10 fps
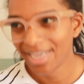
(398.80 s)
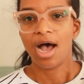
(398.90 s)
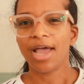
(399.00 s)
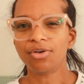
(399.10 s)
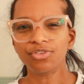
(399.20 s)

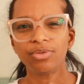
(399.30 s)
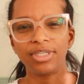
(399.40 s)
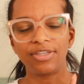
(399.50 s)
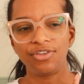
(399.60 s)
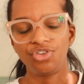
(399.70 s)
I also
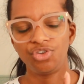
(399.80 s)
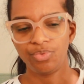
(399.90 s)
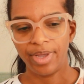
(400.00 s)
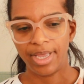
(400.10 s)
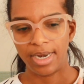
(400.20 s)
listened
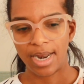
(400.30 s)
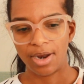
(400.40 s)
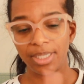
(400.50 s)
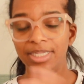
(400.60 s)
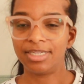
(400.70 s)
to it,
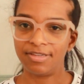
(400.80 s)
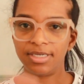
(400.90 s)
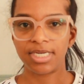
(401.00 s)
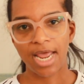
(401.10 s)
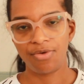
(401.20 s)

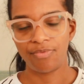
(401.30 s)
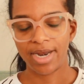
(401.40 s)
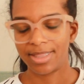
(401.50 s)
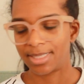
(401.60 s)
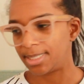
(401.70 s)
listened and read
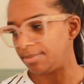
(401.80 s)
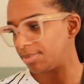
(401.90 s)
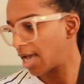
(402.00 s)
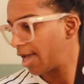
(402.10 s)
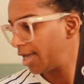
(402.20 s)
at the same
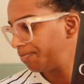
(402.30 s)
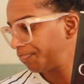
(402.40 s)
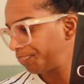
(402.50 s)
time.